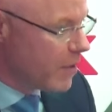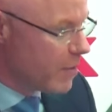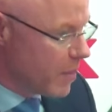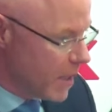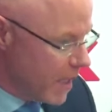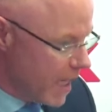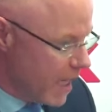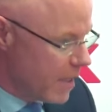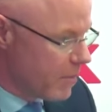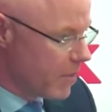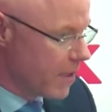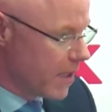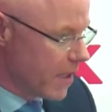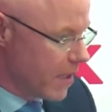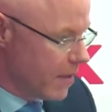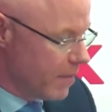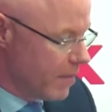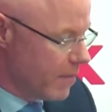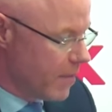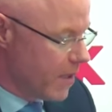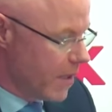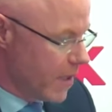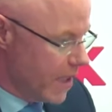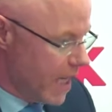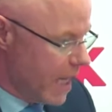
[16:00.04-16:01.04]
be able
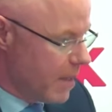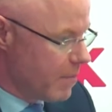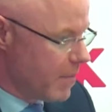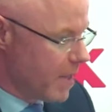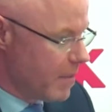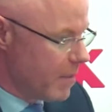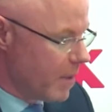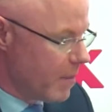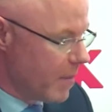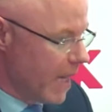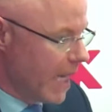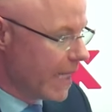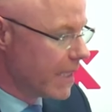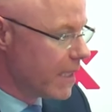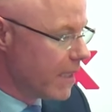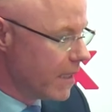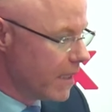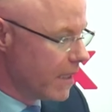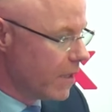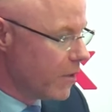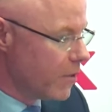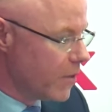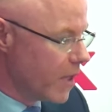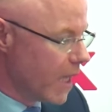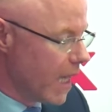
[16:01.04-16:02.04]
to send people back to
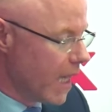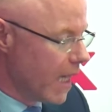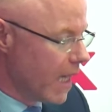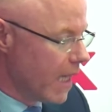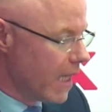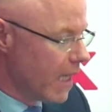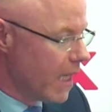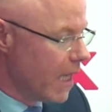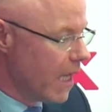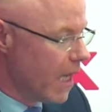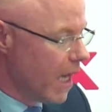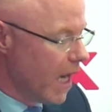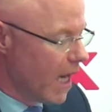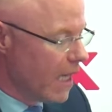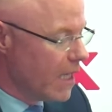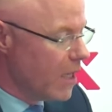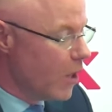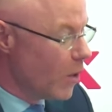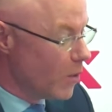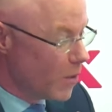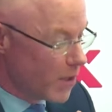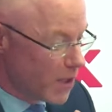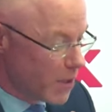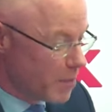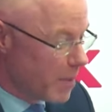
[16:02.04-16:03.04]
the UK. I
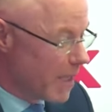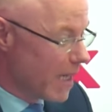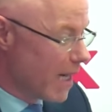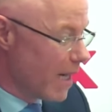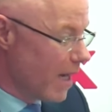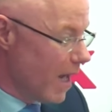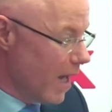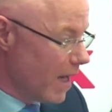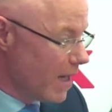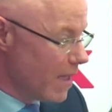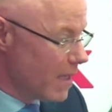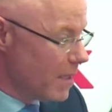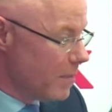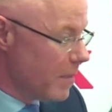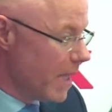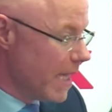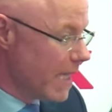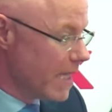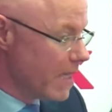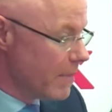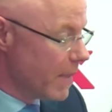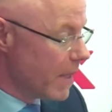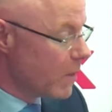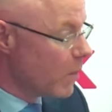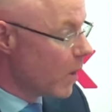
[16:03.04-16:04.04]
know there's been a lot of
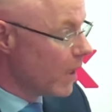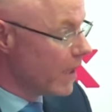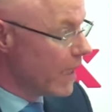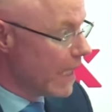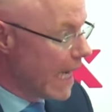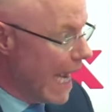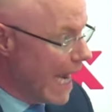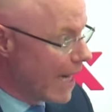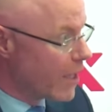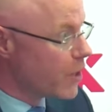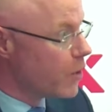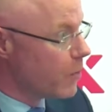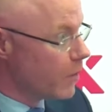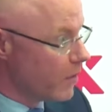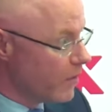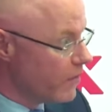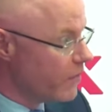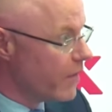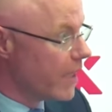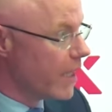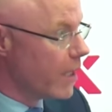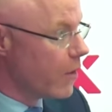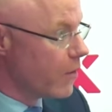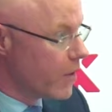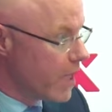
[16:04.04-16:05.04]
debate about what the actual
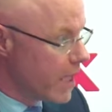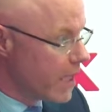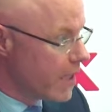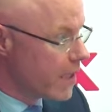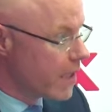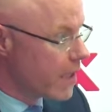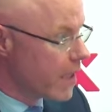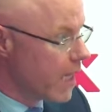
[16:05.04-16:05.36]
figure is,